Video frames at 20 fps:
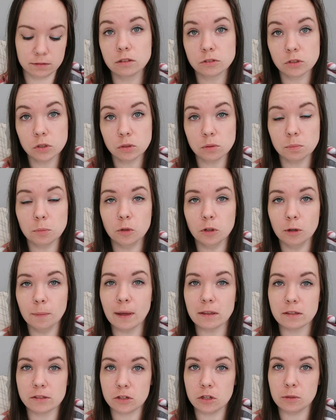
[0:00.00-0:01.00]
I'll talk more
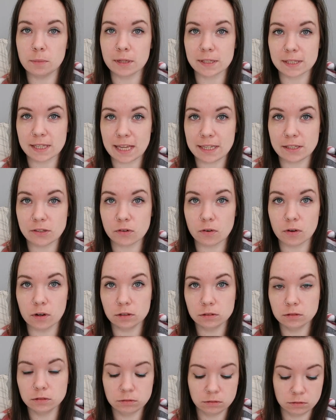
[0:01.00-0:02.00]
about the two books later
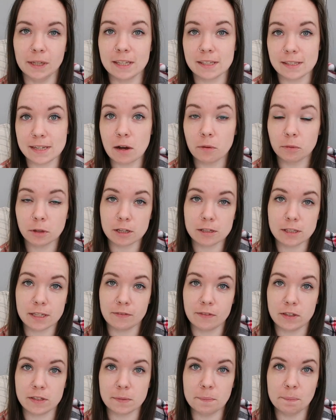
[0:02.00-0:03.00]
on, because now I'm going to
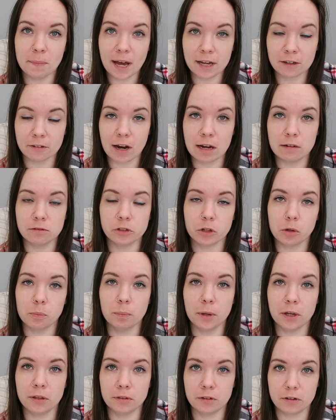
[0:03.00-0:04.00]
give you some background
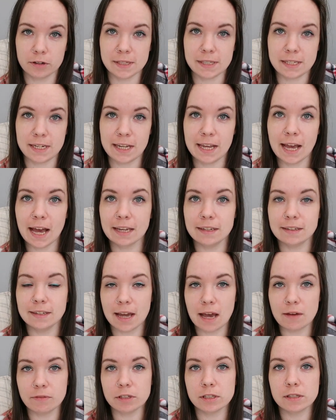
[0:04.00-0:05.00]
on both Christie and
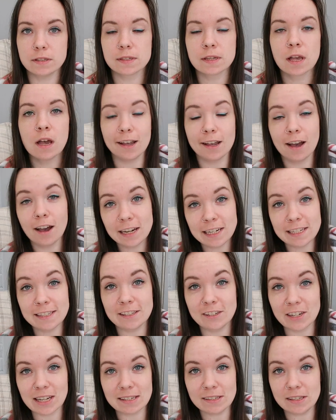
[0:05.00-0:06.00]
Evans. I highly
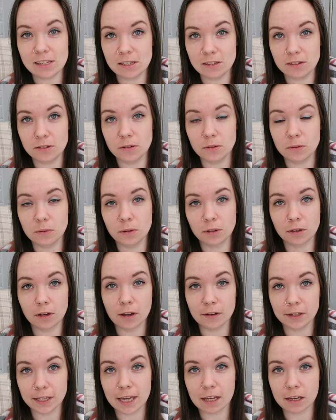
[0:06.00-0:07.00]
suggest that you go
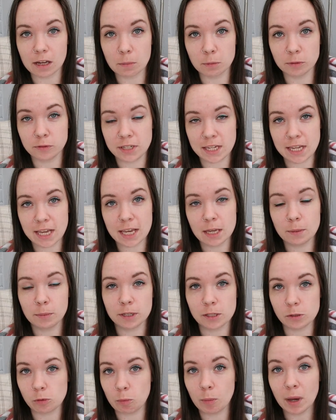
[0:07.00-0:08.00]
and get a cup of tea here,
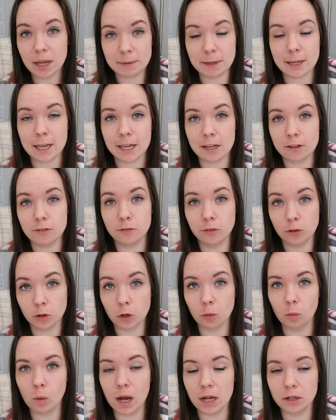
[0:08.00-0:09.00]
because we might be here for
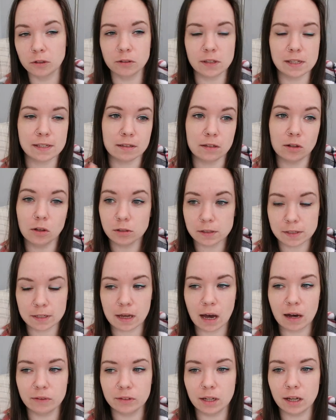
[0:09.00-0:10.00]
a while. There's a lot to
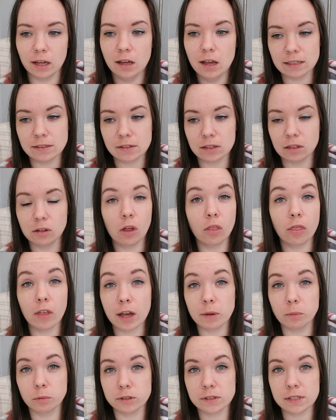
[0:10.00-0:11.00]
cover and a lot that
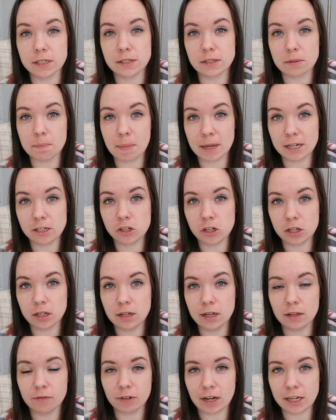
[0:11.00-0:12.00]
I wanted to
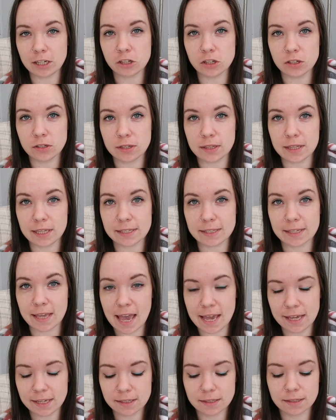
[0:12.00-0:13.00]
mention in relation to this
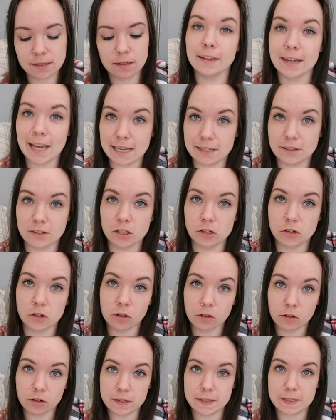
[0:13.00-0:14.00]
case. Okay, so
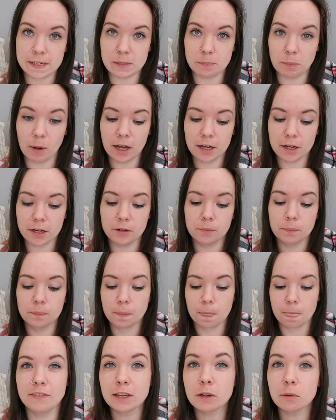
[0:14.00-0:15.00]
John Christie's bio.
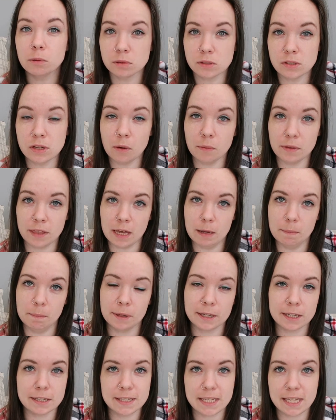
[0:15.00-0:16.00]
I figure we'll start with him
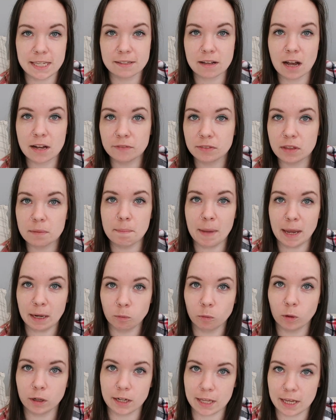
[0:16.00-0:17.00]
because he's kind of the
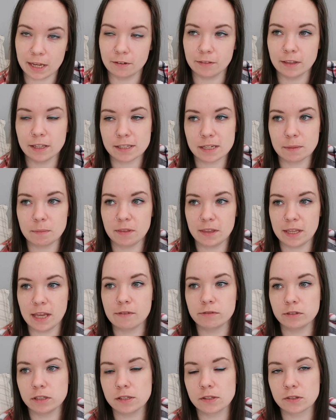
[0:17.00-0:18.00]
main one here, and then Timothy
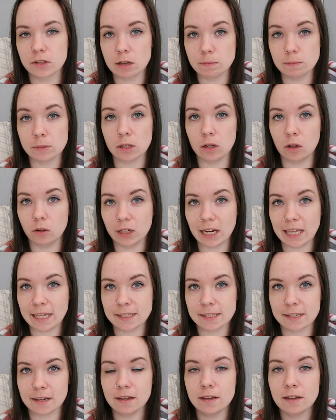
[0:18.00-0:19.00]
Evans comes along
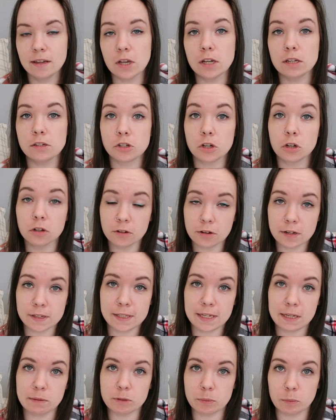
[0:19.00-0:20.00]
later. So John
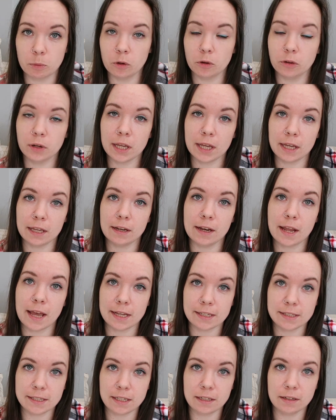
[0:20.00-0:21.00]
Christie was born in
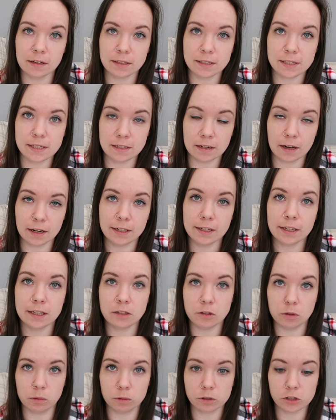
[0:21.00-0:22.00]
1899
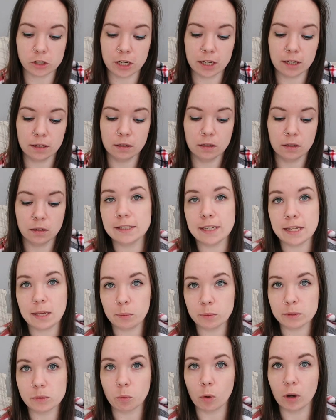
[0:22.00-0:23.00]
in Yorkshire, and he
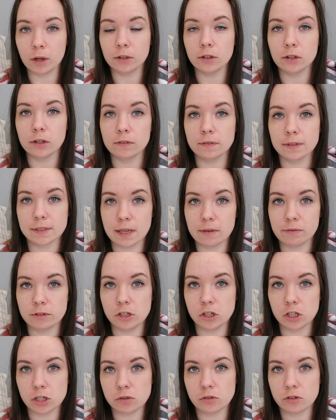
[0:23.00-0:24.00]
was one of
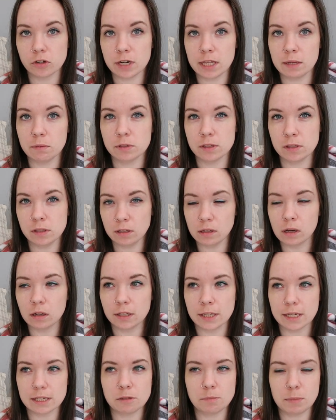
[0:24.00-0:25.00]
seven children. He wasn't the
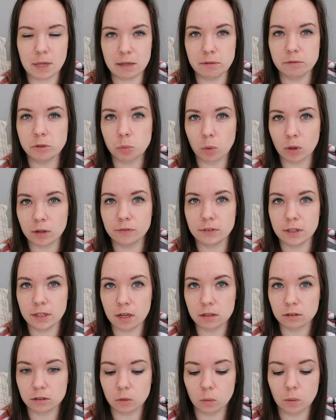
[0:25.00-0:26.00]
youngest, but he was one of the
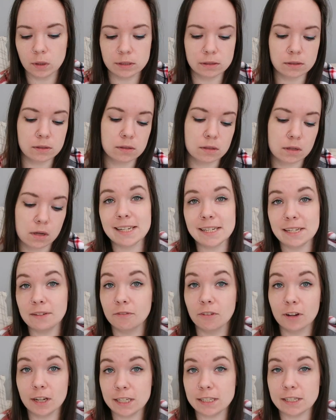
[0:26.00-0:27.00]
younger ones, and he
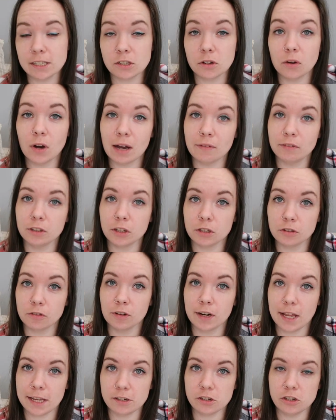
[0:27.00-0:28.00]
really did not have a good
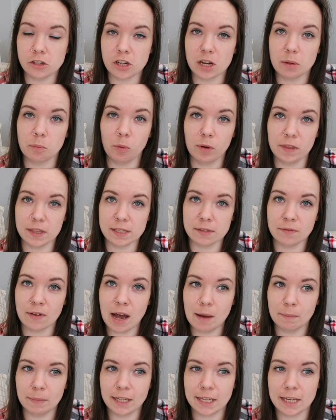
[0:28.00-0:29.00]
relationship with his
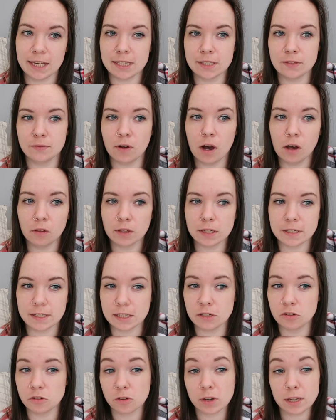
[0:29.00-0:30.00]
family. His father
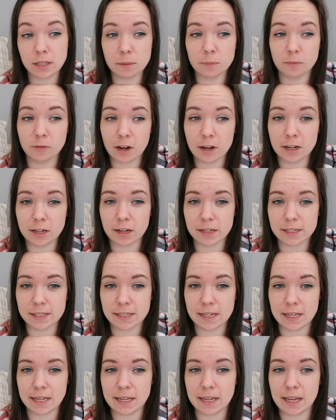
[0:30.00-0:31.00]
didn't treat them very
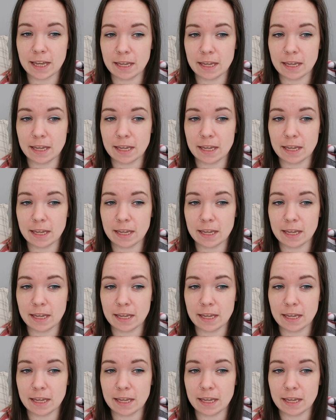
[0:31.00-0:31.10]
nicely.